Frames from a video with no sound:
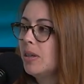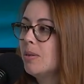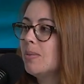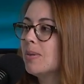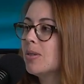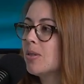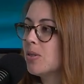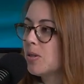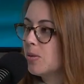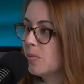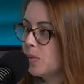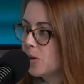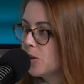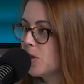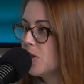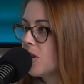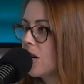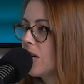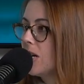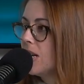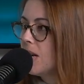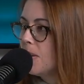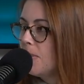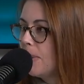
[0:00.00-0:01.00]
like we're just, we're
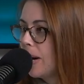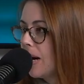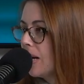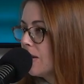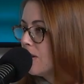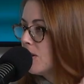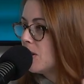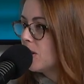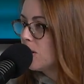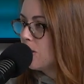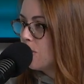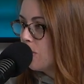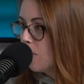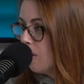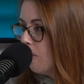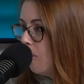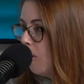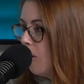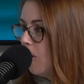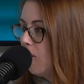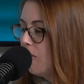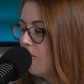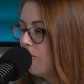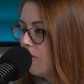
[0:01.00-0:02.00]
starting to get back to our
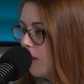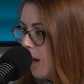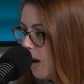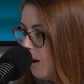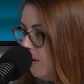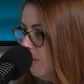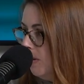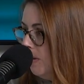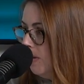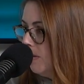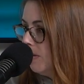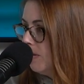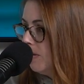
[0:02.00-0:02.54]
normal flow.